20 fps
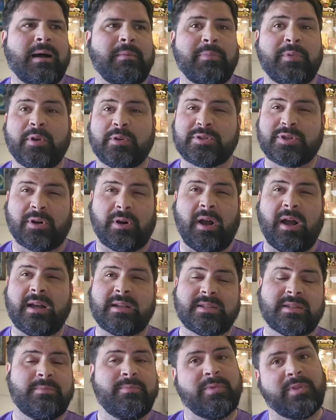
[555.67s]
Those are
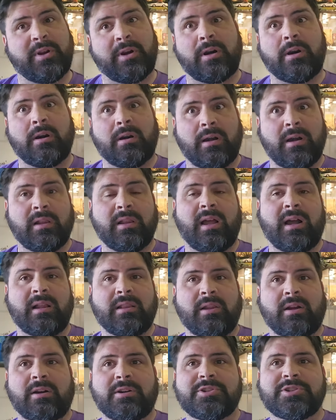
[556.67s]
awesome. They're a lot
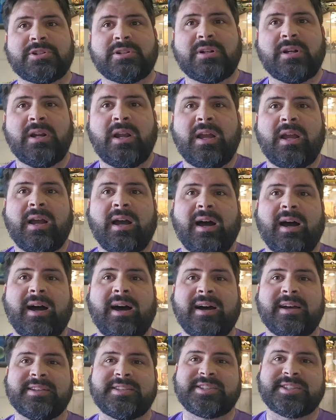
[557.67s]
larger.
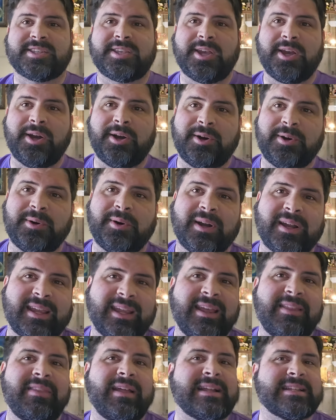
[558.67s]
So
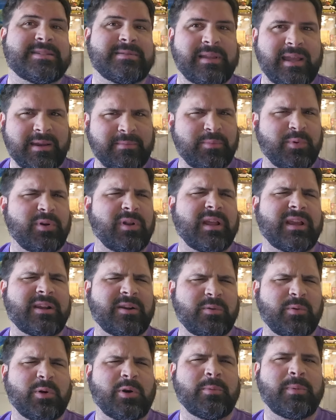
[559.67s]
again, that's like more like
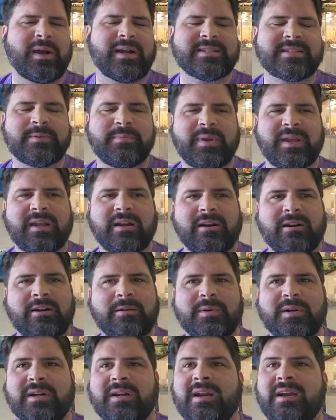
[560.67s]
your War Boss in Mega
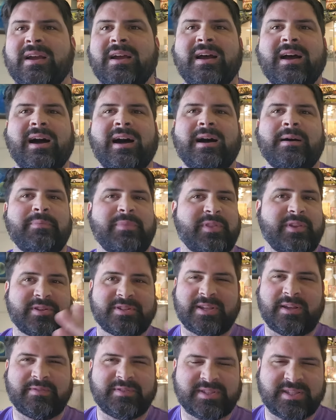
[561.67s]
Armor. There's
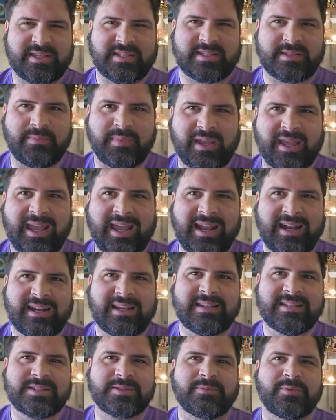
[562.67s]
obviously some
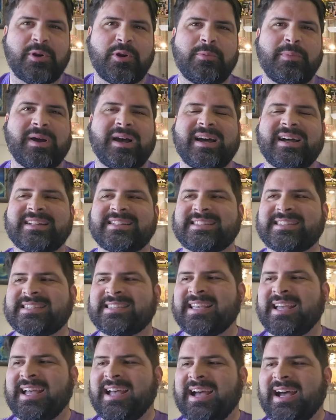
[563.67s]
Mechanicus
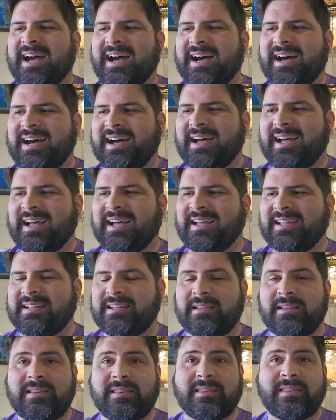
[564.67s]
robots.
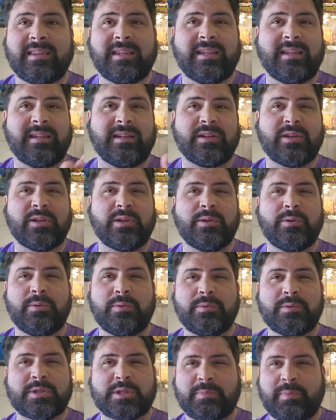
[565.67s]
The
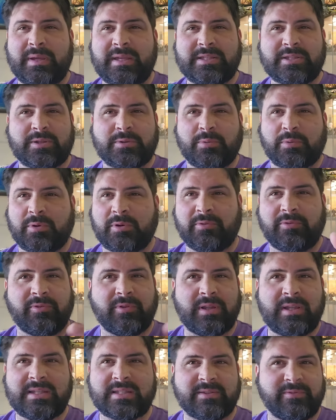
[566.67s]
new Space Dwarf
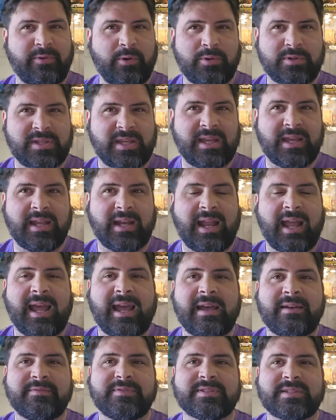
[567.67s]
Leagues of OTAN
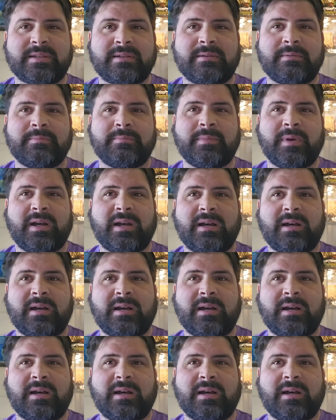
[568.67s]
have some